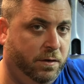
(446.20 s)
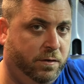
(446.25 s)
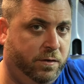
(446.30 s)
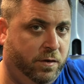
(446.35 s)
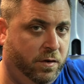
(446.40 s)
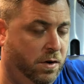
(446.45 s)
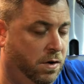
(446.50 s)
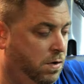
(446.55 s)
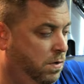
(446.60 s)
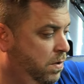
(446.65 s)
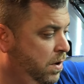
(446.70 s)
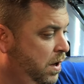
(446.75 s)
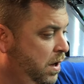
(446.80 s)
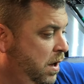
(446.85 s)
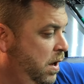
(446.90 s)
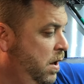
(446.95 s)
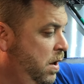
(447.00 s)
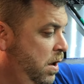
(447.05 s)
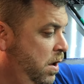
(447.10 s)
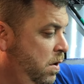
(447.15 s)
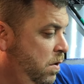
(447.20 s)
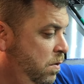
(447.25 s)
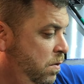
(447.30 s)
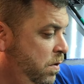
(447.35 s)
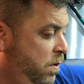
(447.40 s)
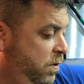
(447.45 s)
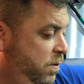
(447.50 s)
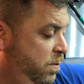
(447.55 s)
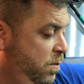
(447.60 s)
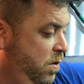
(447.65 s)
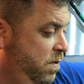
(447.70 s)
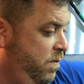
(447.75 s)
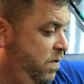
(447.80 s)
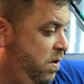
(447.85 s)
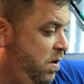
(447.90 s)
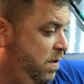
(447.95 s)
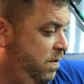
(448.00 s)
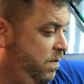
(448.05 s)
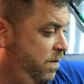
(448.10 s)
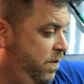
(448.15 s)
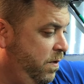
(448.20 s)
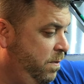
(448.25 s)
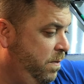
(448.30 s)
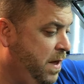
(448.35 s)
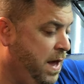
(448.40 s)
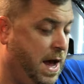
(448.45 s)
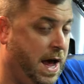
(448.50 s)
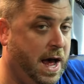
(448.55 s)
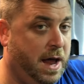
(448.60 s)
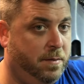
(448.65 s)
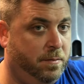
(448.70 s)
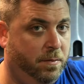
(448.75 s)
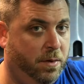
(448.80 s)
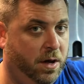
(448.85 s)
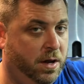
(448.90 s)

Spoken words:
So let's move on from that.